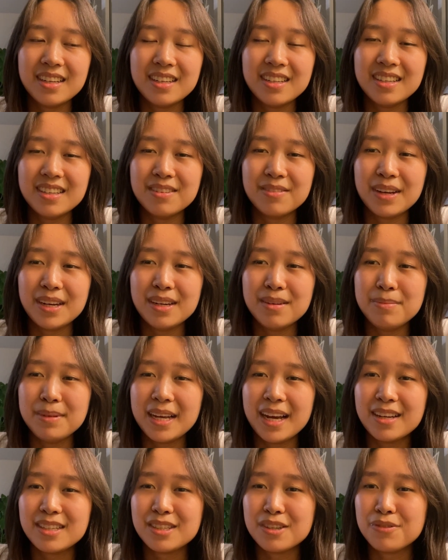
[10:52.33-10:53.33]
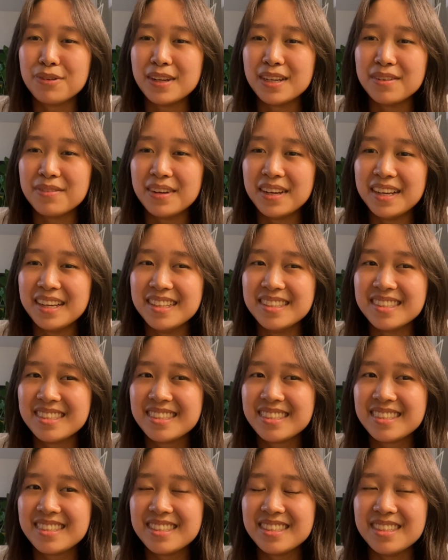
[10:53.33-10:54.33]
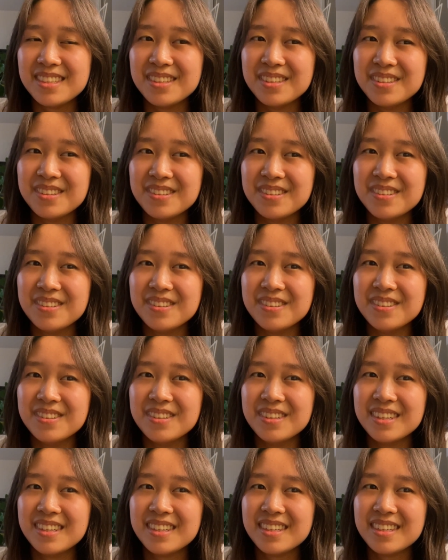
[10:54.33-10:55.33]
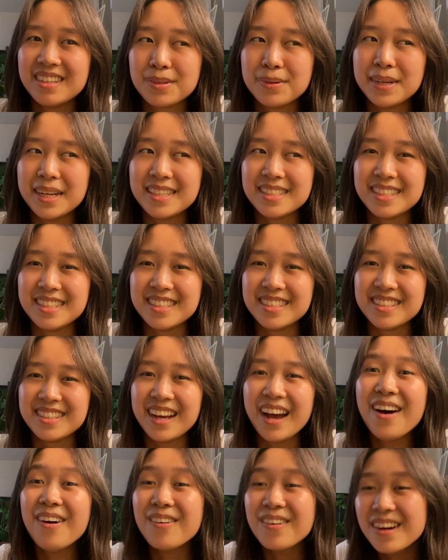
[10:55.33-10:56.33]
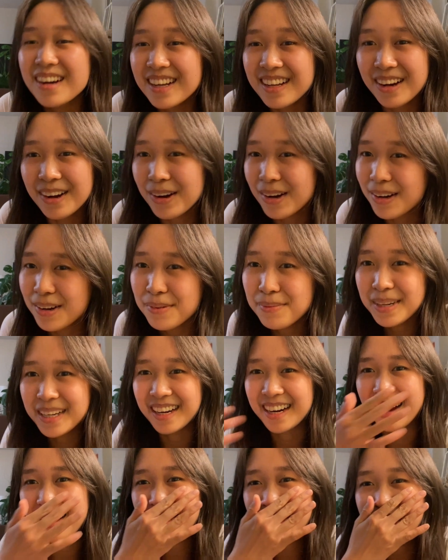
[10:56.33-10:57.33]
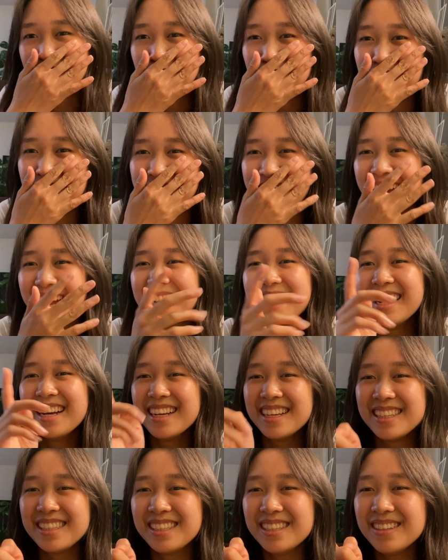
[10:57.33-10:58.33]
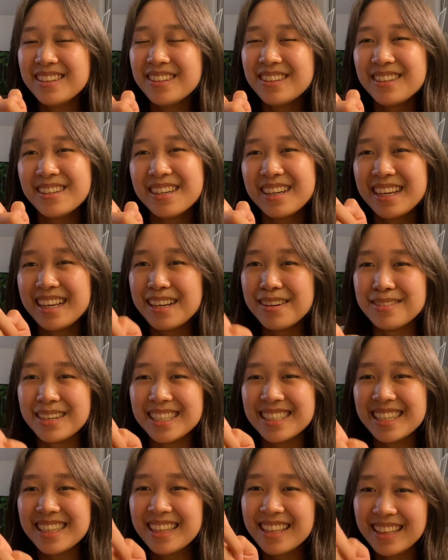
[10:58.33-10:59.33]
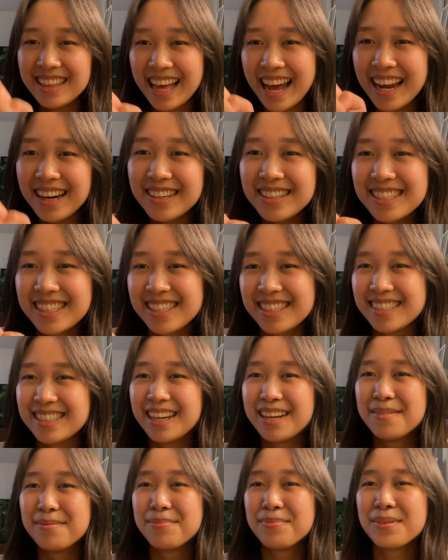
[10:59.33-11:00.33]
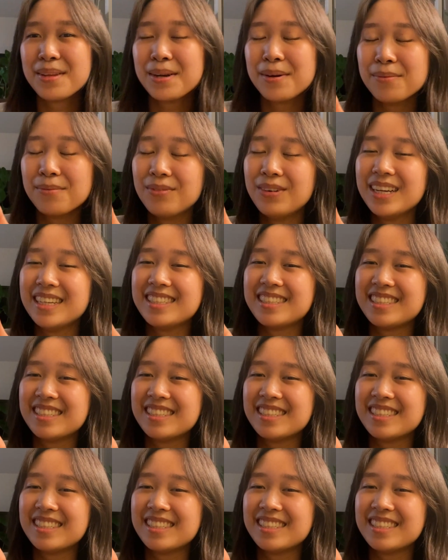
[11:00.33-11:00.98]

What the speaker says: invited me out to fun events. What else did you do? Oh my God, how could I forget? You invented the ladder system, which